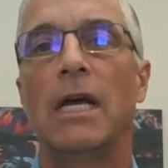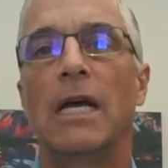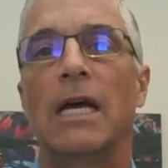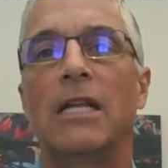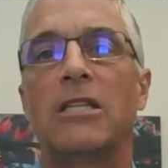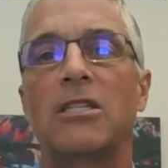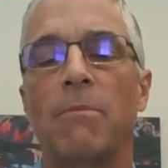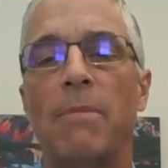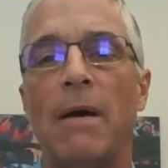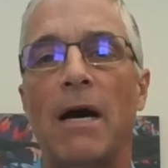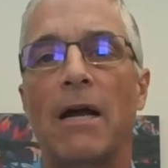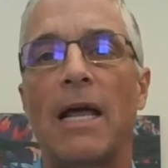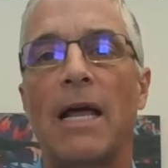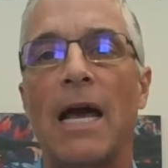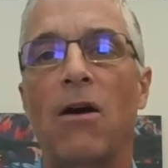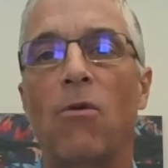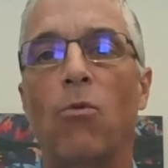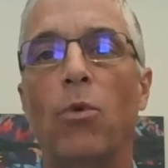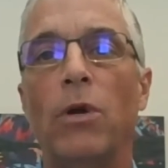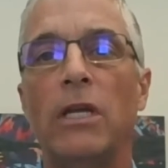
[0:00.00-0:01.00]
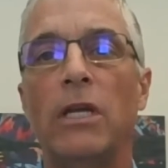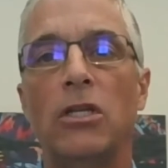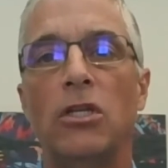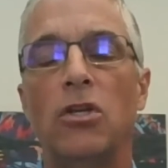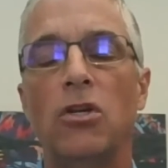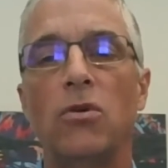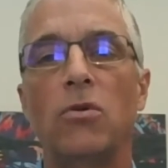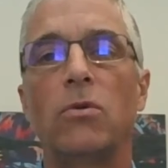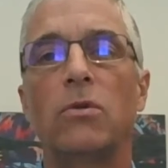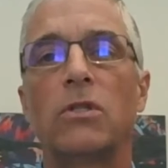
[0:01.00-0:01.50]
It's about how we
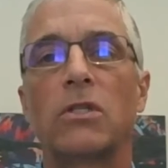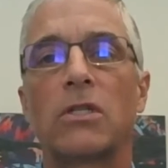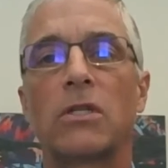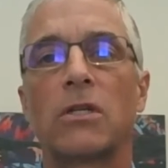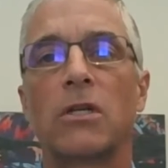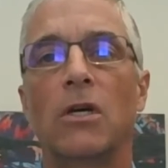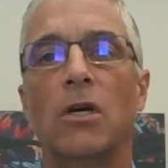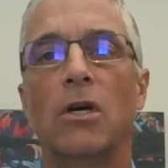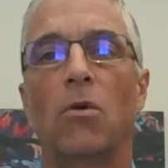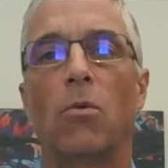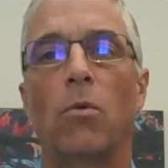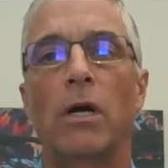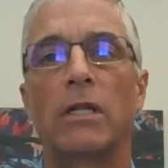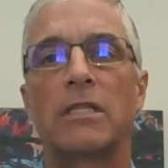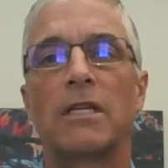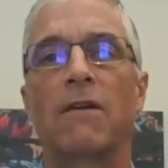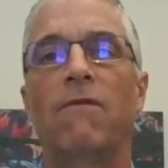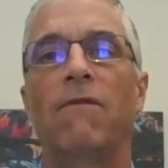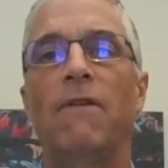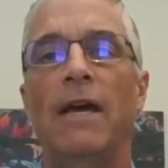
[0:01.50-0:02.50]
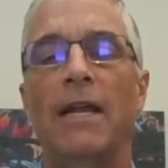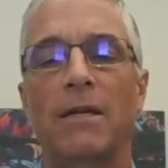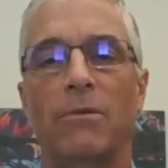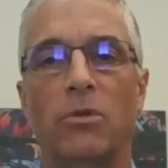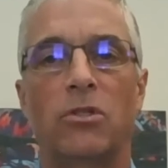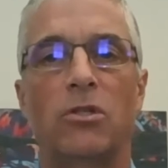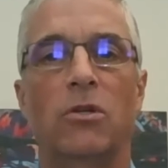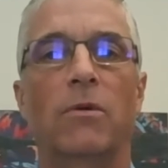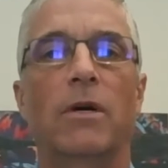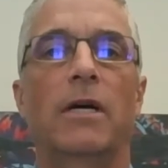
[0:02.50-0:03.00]
use what's
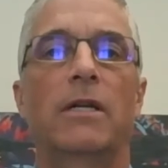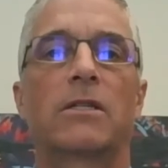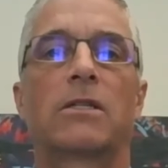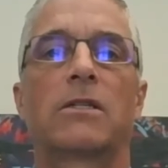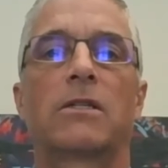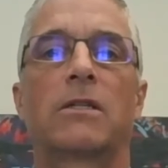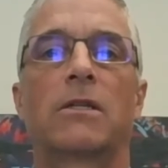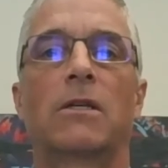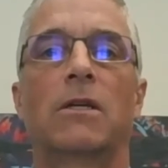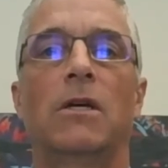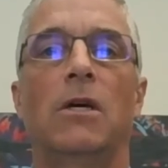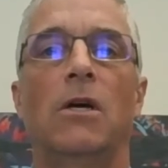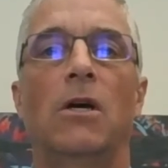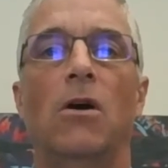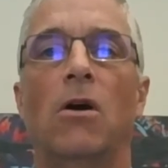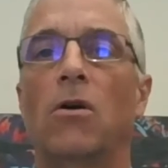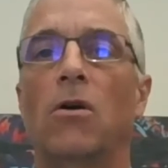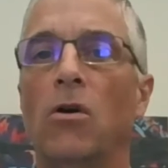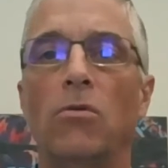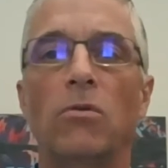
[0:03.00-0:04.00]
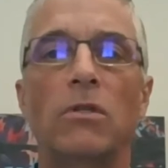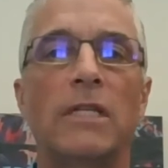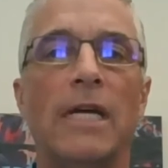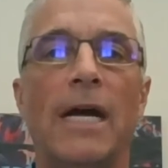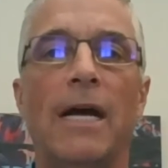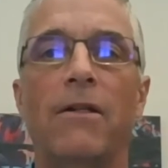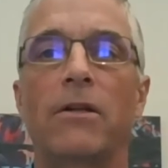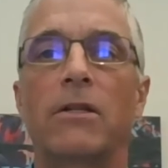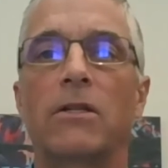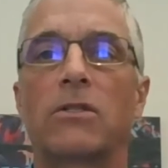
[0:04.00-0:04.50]
available to us, our own
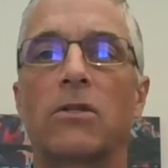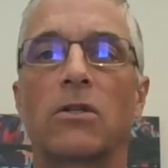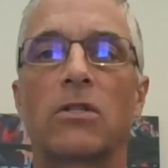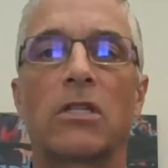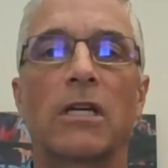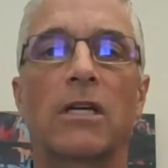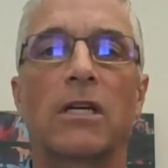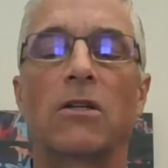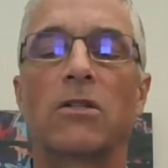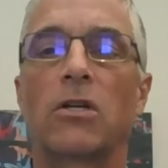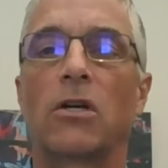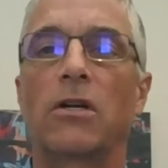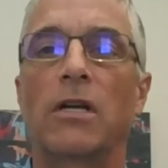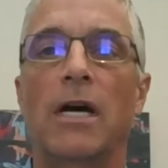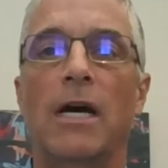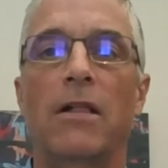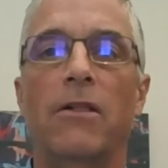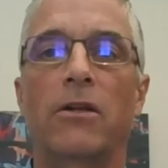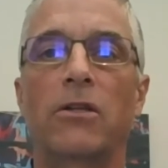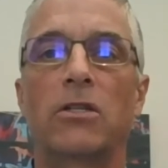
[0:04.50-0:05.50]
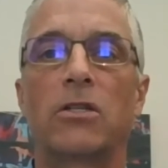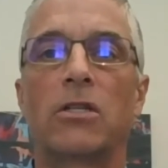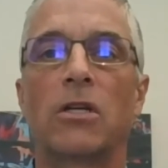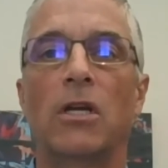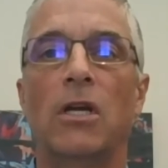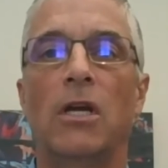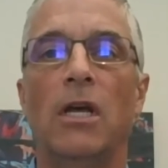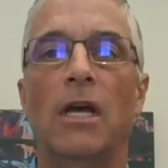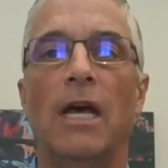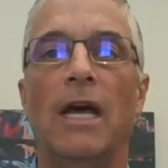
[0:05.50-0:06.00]
talents, our skills, our knowledge,
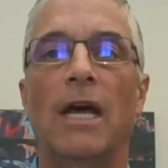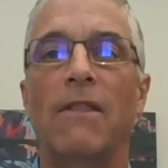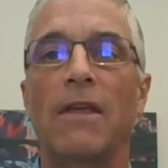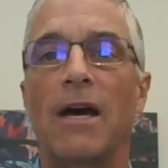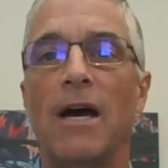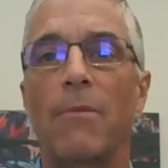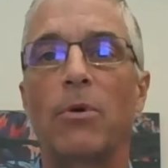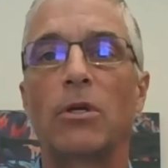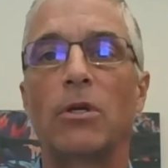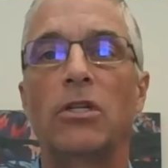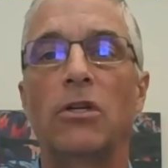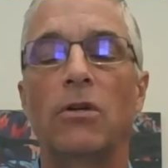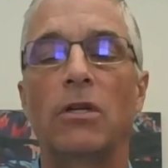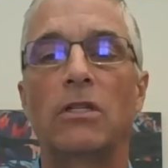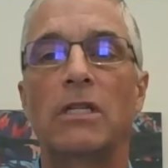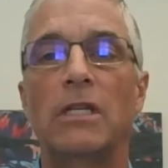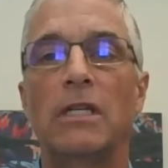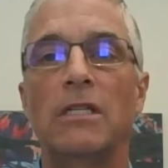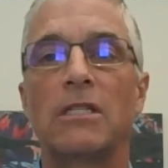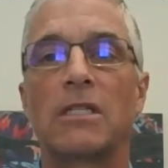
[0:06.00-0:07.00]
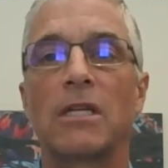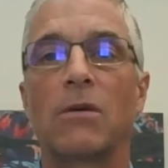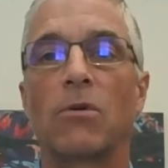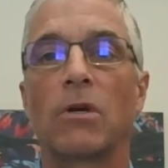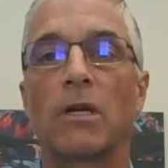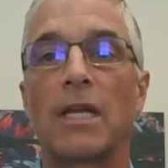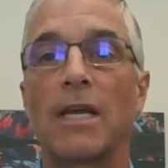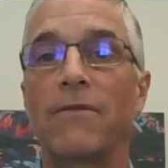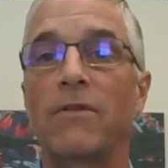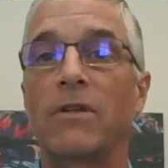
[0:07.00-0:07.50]
and the opportunities that
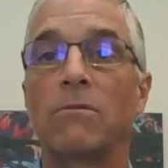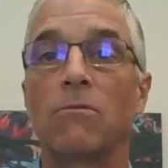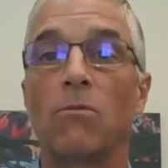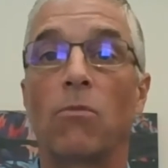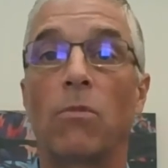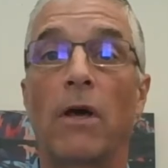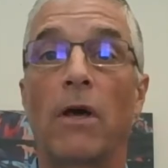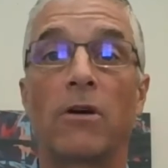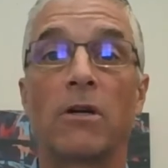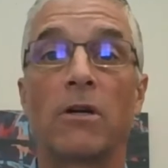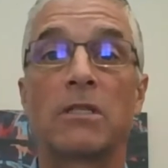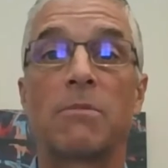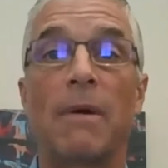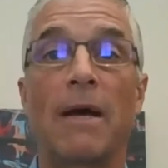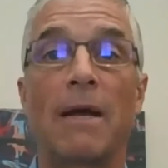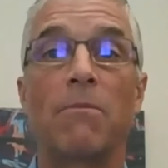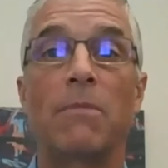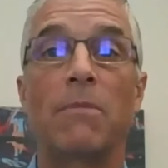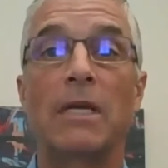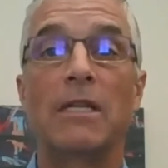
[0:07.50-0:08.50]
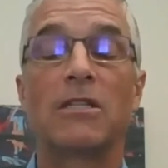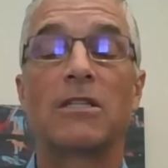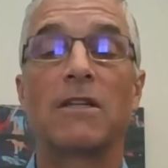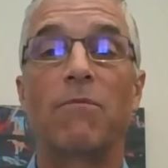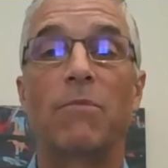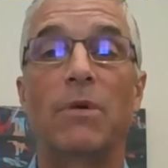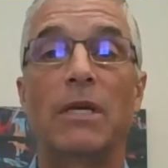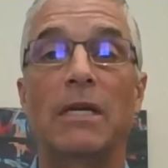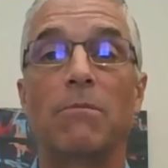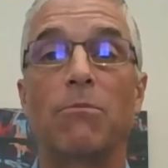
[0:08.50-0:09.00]
we're given, whether it's by means
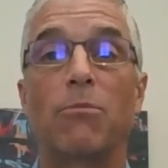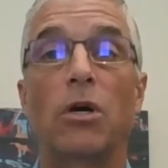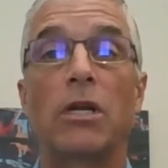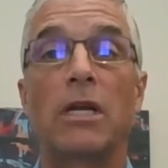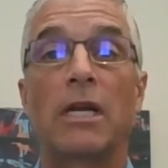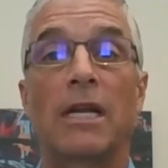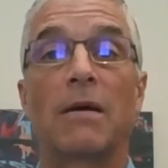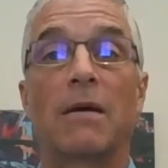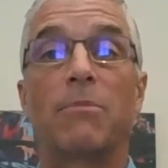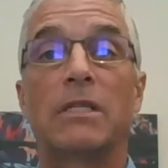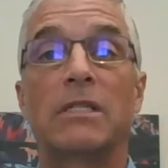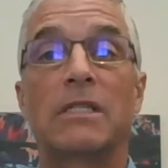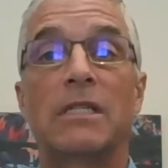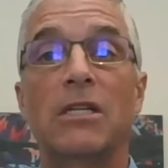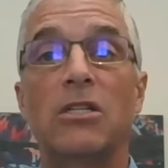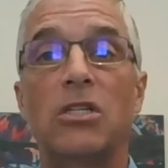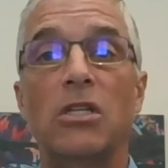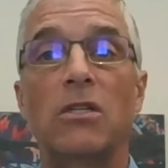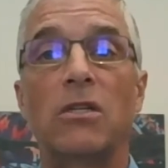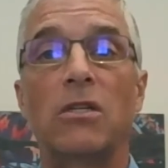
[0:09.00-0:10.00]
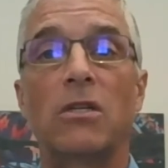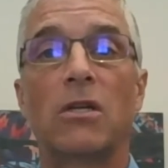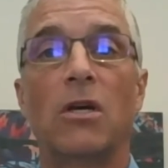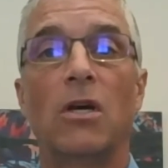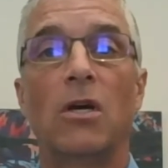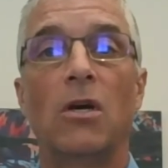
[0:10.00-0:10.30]
of being put in a position